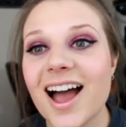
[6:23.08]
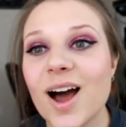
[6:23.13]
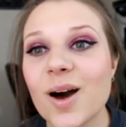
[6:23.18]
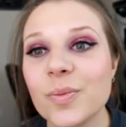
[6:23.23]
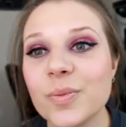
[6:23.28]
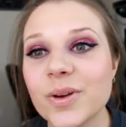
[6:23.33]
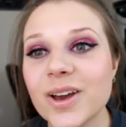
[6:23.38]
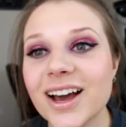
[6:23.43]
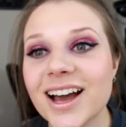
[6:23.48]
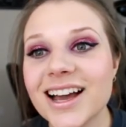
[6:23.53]

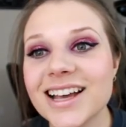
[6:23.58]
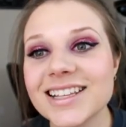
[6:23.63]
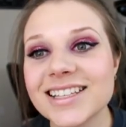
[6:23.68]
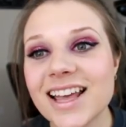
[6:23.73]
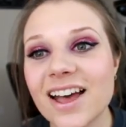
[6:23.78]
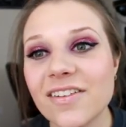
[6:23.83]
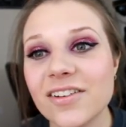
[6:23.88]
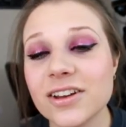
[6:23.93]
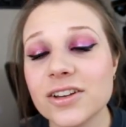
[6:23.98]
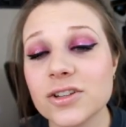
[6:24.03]
Hope you guys
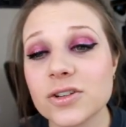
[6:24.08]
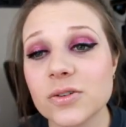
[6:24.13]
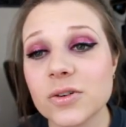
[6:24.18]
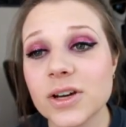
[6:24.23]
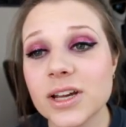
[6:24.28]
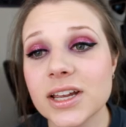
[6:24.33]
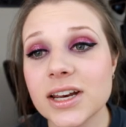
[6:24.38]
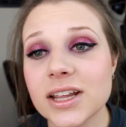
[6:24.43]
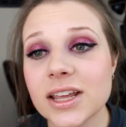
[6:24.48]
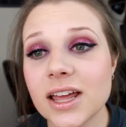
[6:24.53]
have
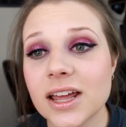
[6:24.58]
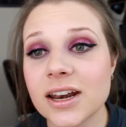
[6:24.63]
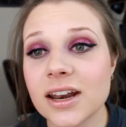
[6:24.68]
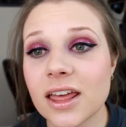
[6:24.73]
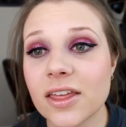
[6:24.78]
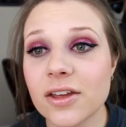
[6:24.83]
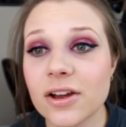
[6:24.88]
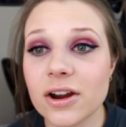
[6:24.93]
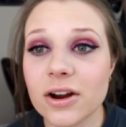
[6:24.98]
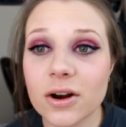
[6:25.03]
enjoyed
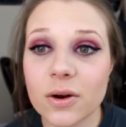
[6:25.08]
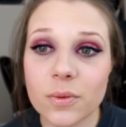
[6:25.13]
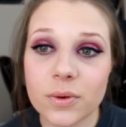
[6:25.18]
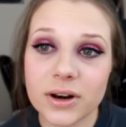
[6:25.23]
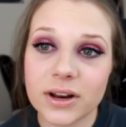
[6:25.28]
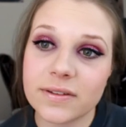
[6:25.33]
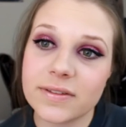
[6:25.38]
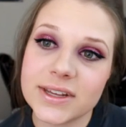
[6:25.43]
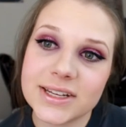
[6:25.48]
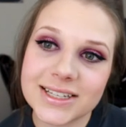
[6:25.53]
another
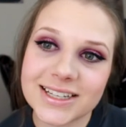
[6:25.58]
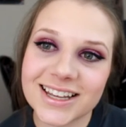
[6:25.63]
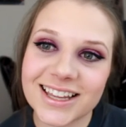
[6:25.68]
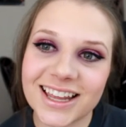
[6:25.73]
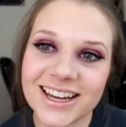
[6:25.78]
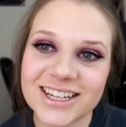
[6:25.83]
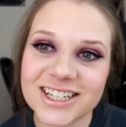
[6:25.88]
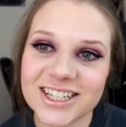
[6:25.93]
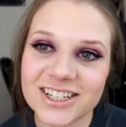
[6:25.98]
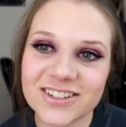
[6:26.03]
one of these
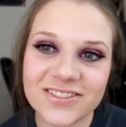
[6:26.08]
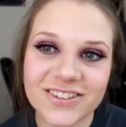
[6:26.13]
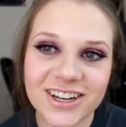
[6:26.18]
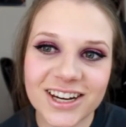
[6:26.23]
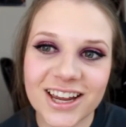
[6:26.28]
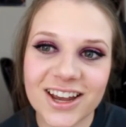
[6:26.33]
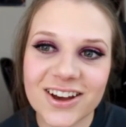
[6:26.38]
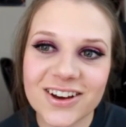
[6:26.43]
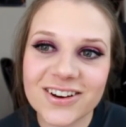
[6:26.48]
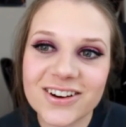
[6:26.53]
collections
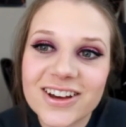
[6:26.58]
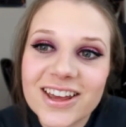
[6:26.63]
video.